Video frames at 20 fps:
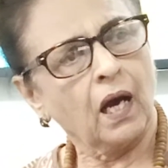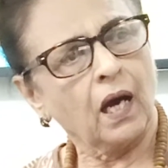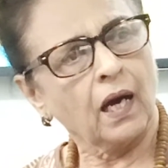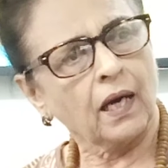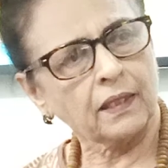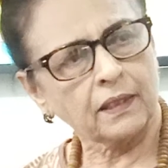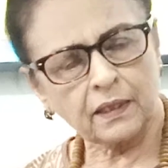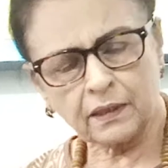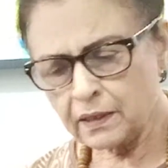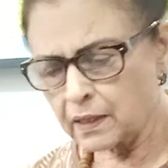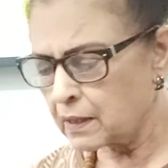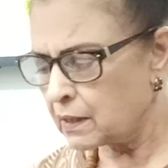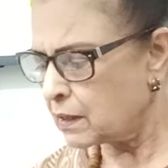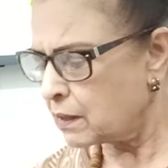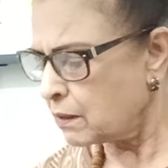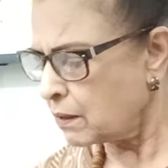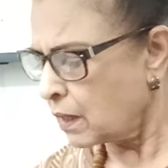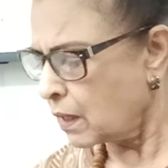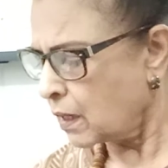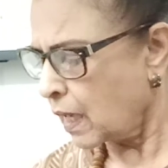
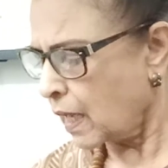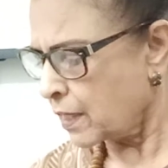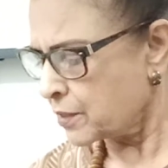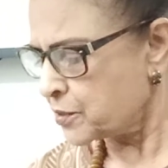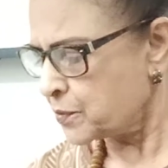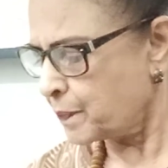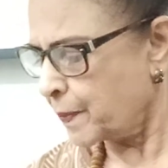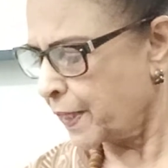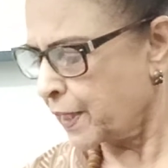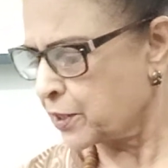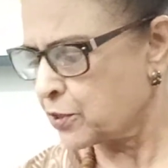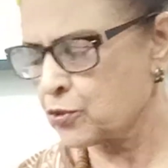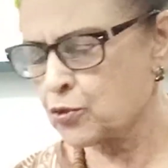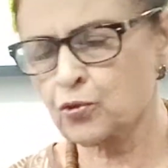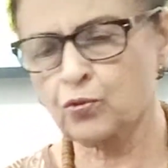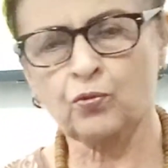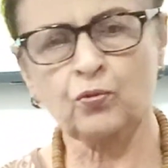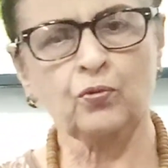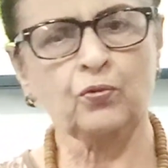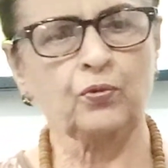another aspect to
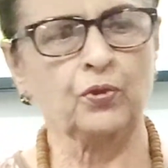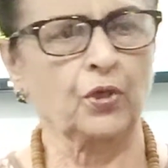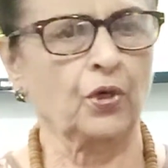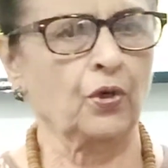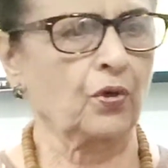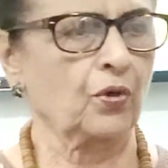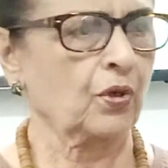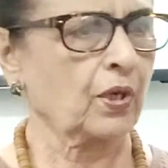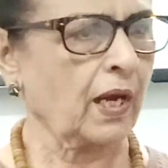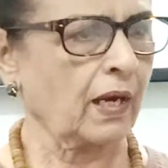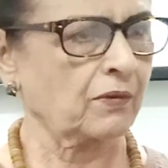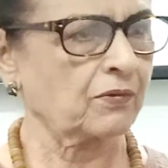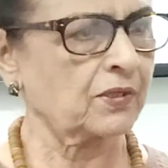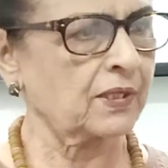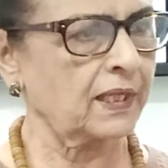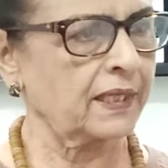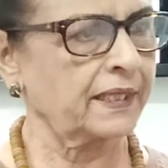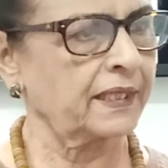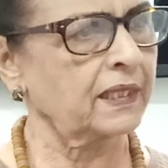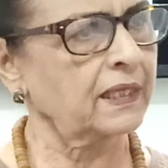your
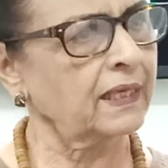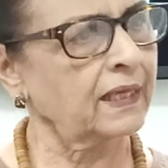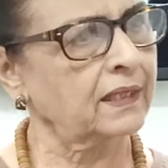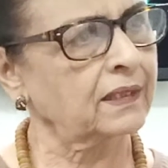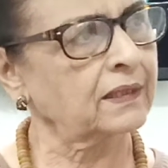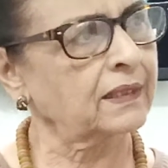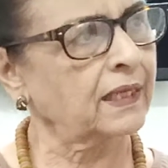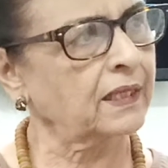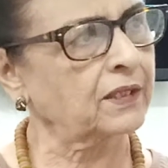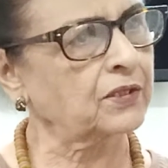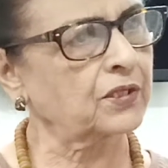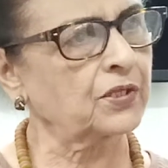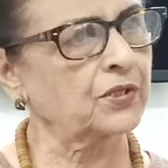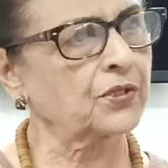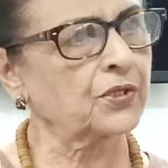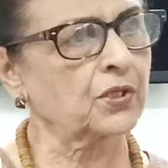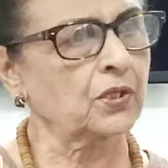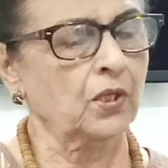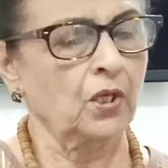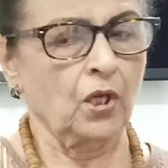counseling, and that
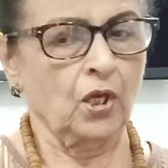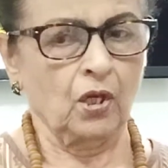is